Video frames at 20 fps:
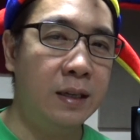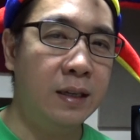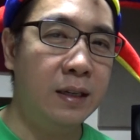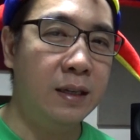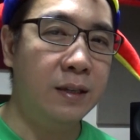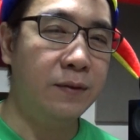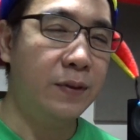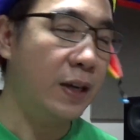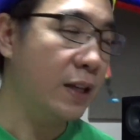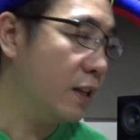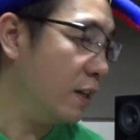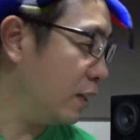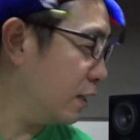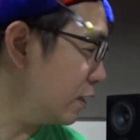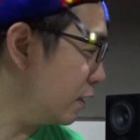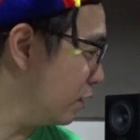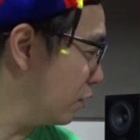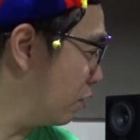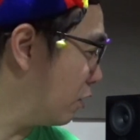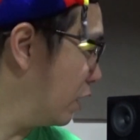And
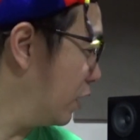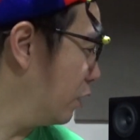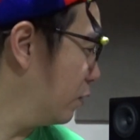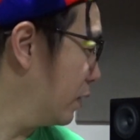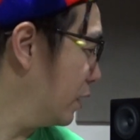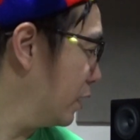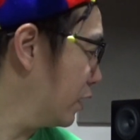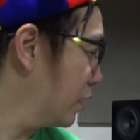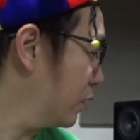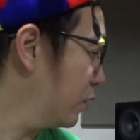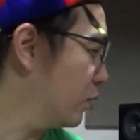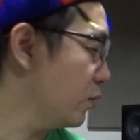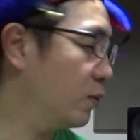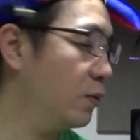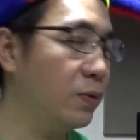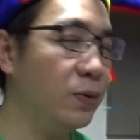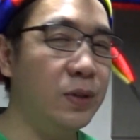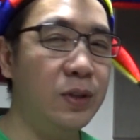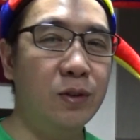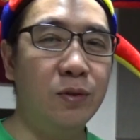finally, it's an all-in-one,
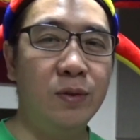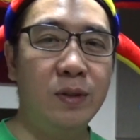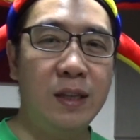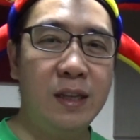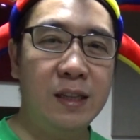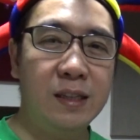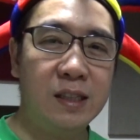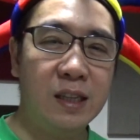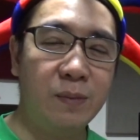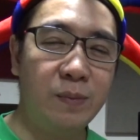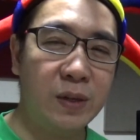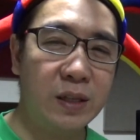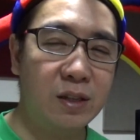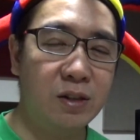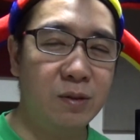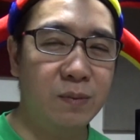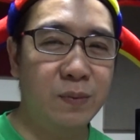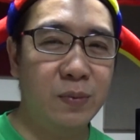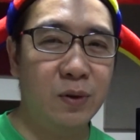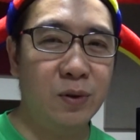so we don't need
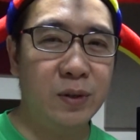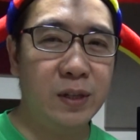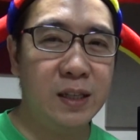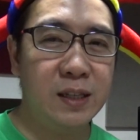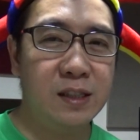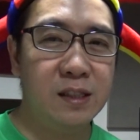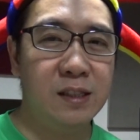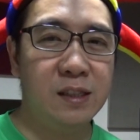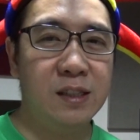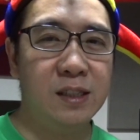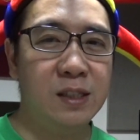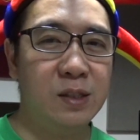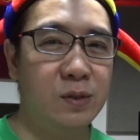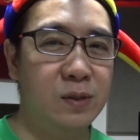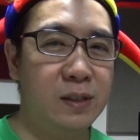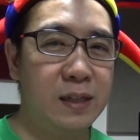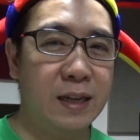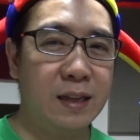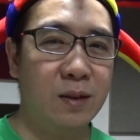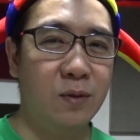separate components,
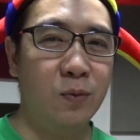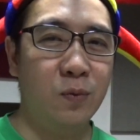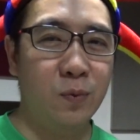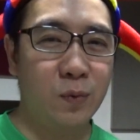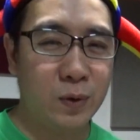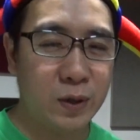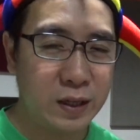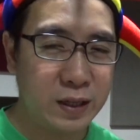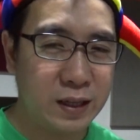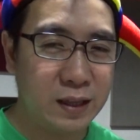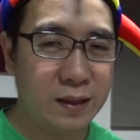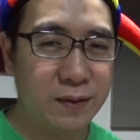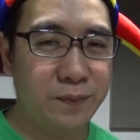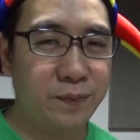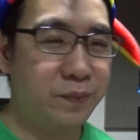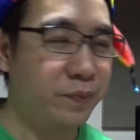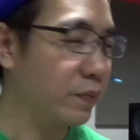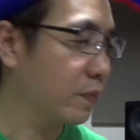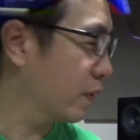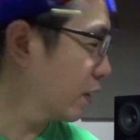just that
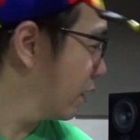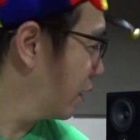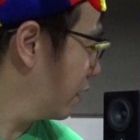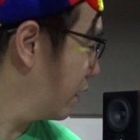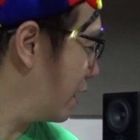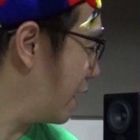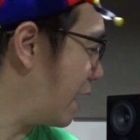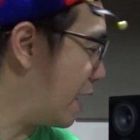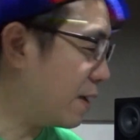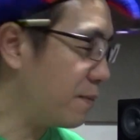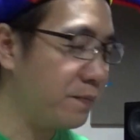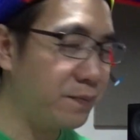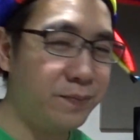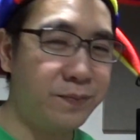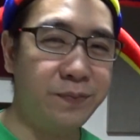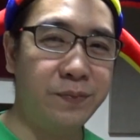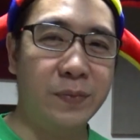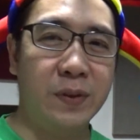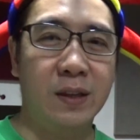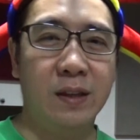one amp,
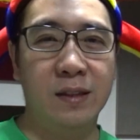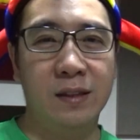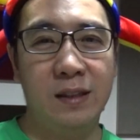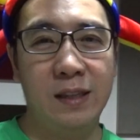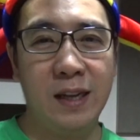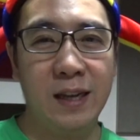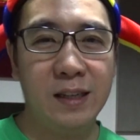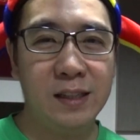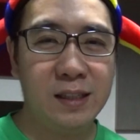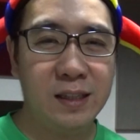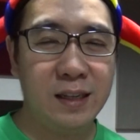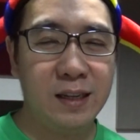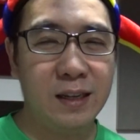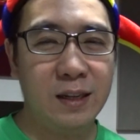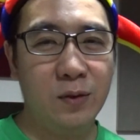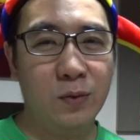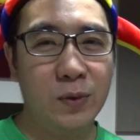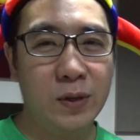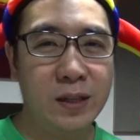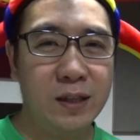
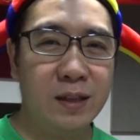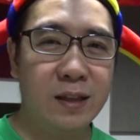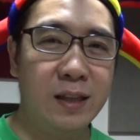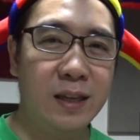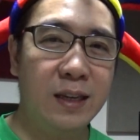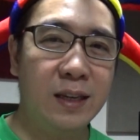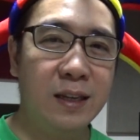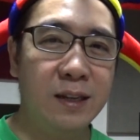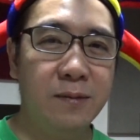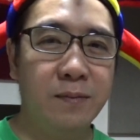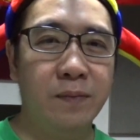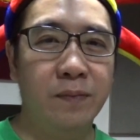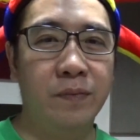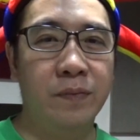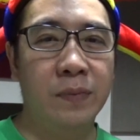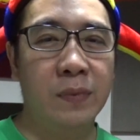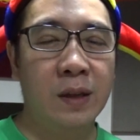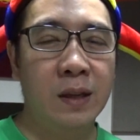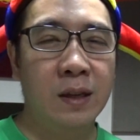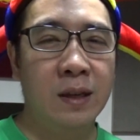DAC in one thing.
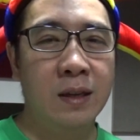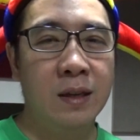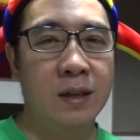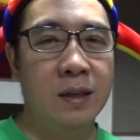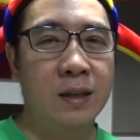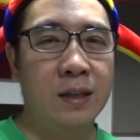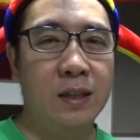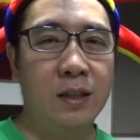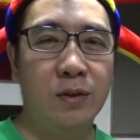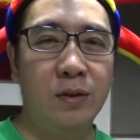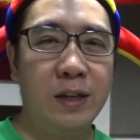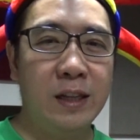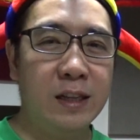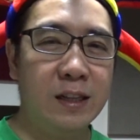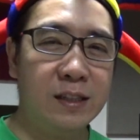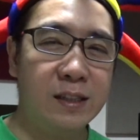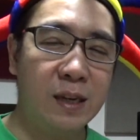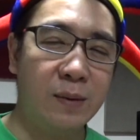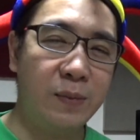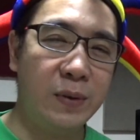You don't
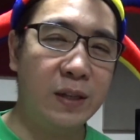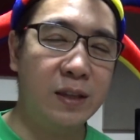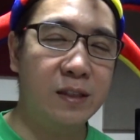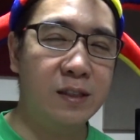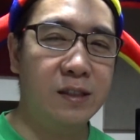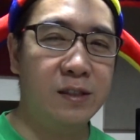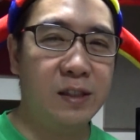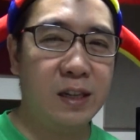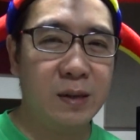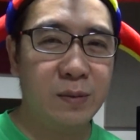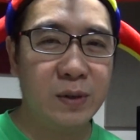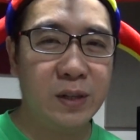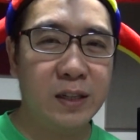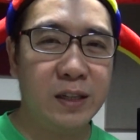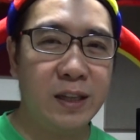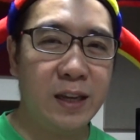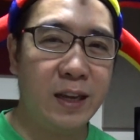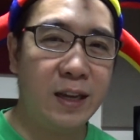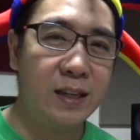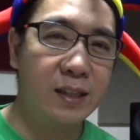need the separate
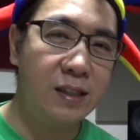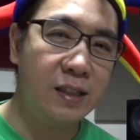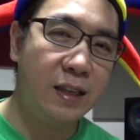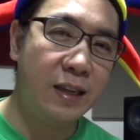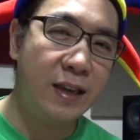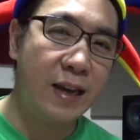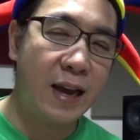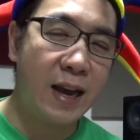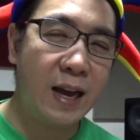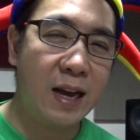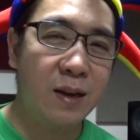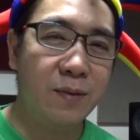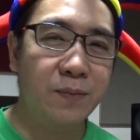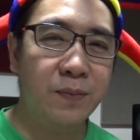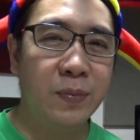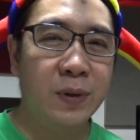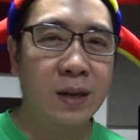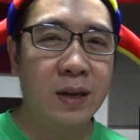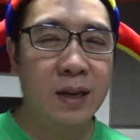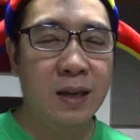streamer DAC
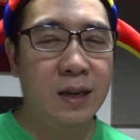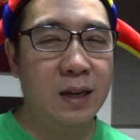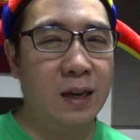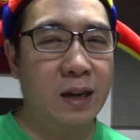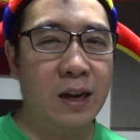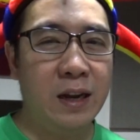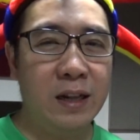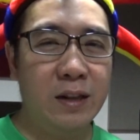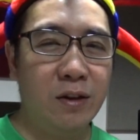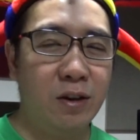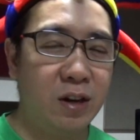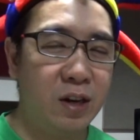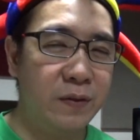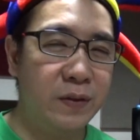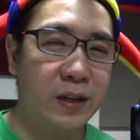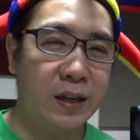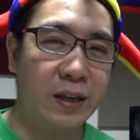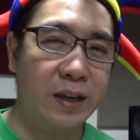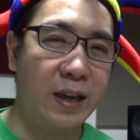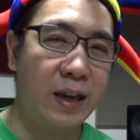amp and all
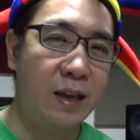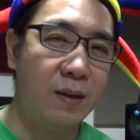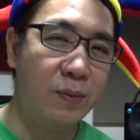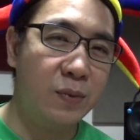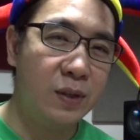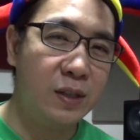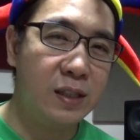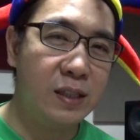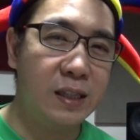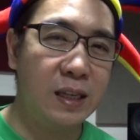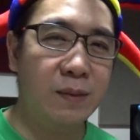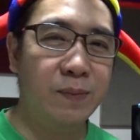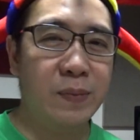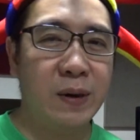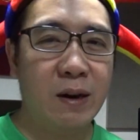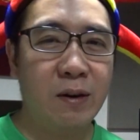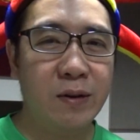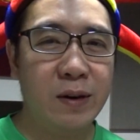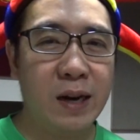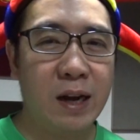of the cables
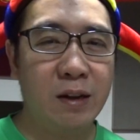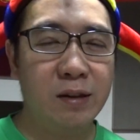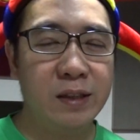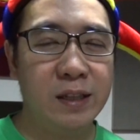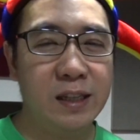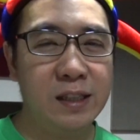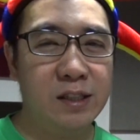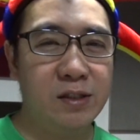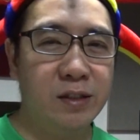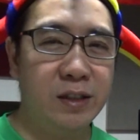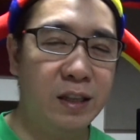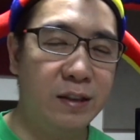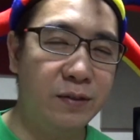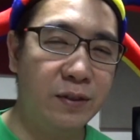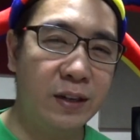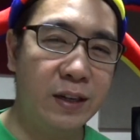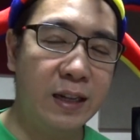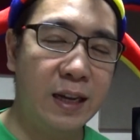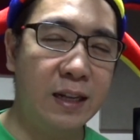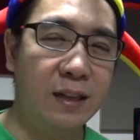and power outlets you
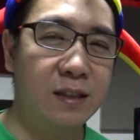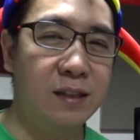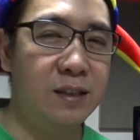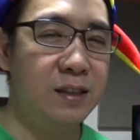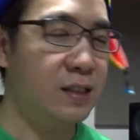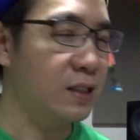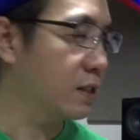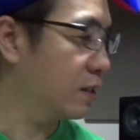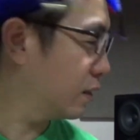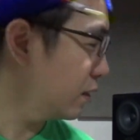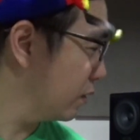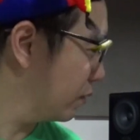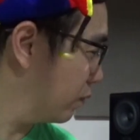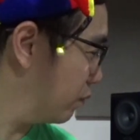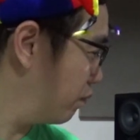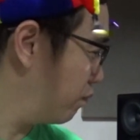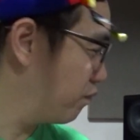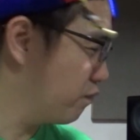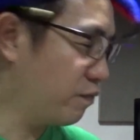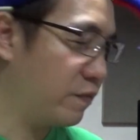need for that.
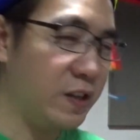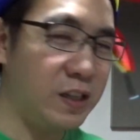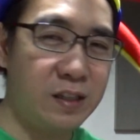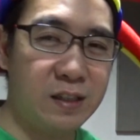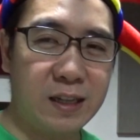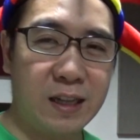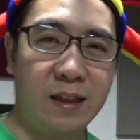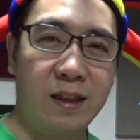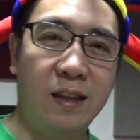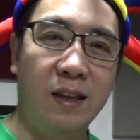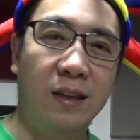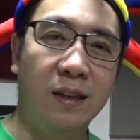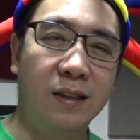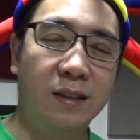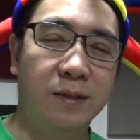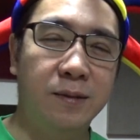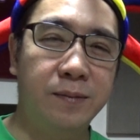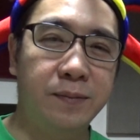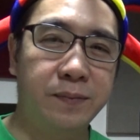Just that thing.